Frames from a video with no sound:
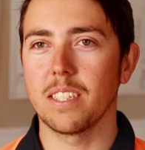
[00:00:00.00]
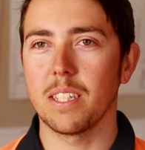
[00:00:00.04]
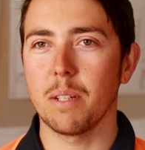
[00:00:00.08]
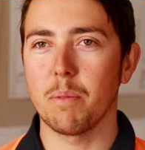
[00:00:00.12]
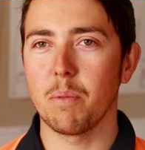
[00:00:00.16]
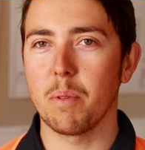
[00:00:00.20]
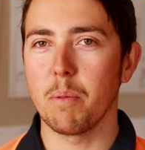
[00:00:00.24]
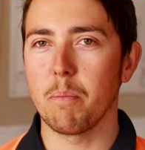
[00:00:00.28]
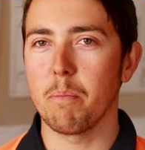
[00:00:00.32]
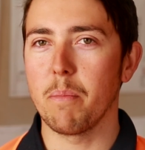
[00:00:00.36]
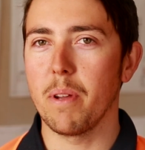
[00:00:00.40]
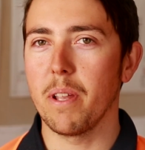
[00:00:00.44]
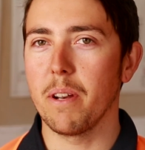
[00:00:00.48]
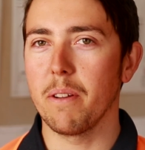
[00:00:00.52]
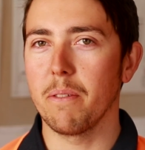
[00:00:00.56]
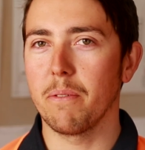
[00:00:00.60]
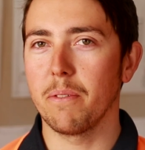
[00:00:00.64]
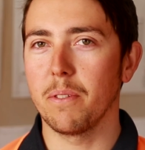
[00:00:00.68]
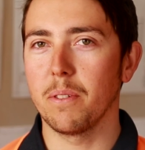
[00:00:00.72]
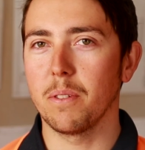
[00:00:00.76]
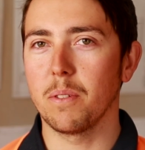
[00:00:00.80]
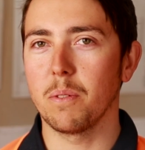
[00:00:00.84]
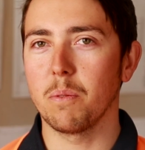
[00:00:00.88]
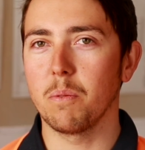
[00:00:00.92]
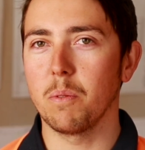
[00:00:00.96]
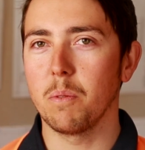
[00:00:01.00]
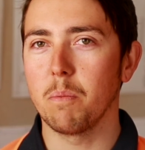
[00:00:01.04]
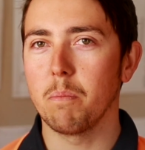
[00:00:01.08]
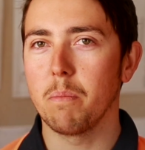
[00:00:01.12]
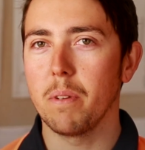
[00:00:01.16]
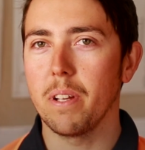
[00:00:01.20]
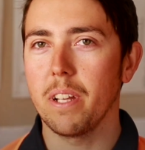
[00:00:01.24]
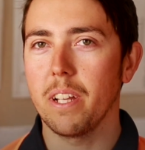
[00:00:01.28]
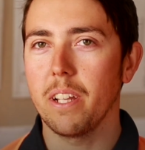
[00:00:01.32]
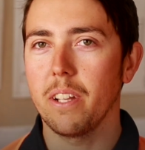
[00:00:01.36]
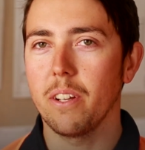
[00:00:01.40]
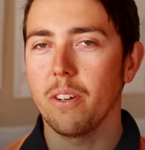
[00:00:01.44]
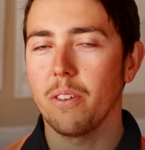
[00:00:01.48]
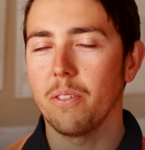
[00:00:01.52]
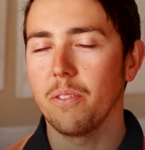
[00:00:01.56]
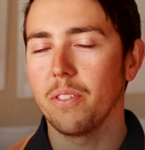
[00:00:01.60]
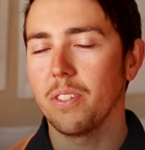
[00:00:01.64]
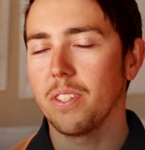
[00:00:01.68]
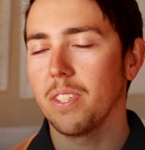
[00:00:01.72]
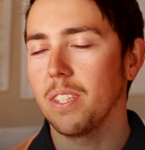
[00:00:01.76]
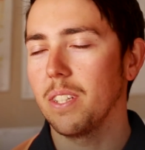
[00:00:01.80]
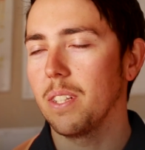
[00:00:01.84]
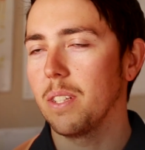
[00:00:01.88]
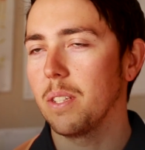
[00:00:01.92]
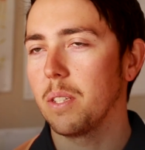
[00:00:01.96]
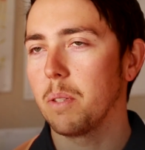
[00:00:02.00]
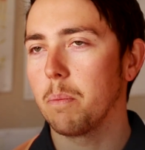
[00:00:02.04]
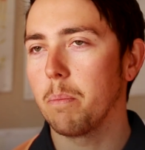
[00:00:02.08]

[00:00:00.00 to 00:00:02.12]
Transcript: Some of the benefits would be obviously the